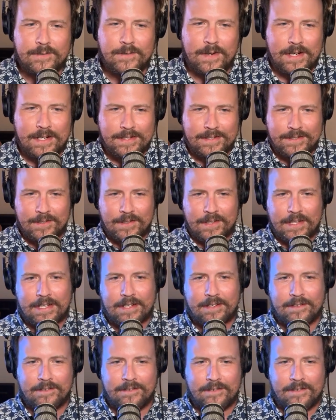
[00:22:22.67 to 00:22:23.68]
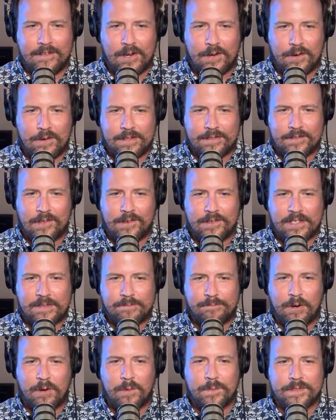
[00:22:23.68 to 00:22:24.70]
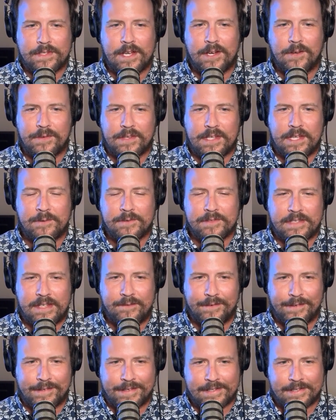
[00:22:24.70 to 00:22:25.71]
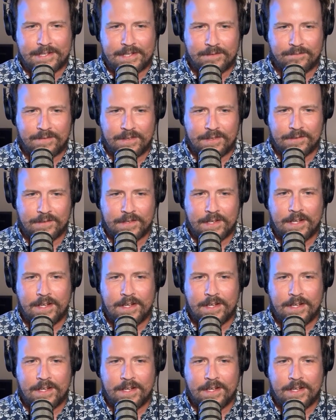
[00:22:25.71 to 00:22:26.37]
right? So like, as long as Byrne was healthy, he was never going to see the field.